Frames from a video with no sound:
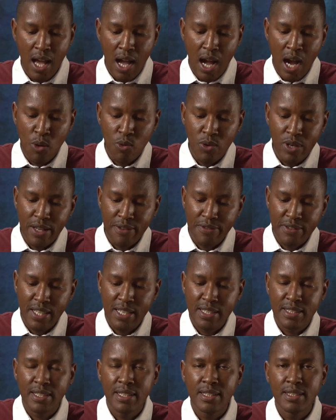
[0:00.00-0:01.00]
I would have
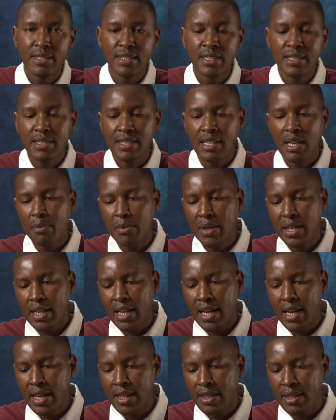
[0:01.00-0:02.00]
tested this
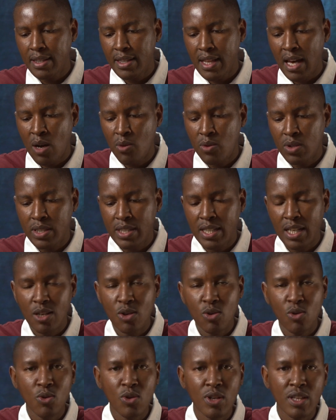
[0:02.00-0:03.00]
camera, and I will tell
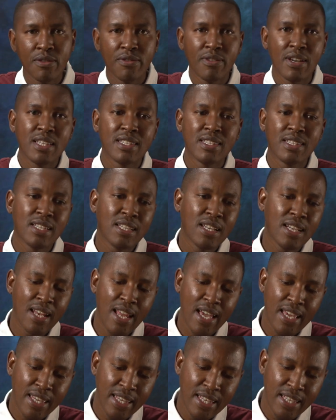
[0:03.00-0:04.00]
you if I still
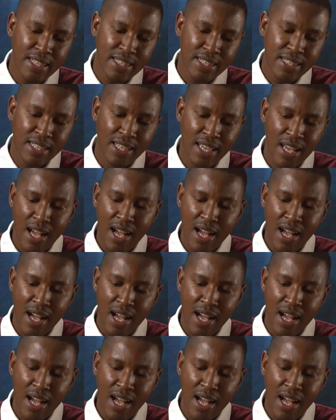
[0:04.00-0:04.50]
like it,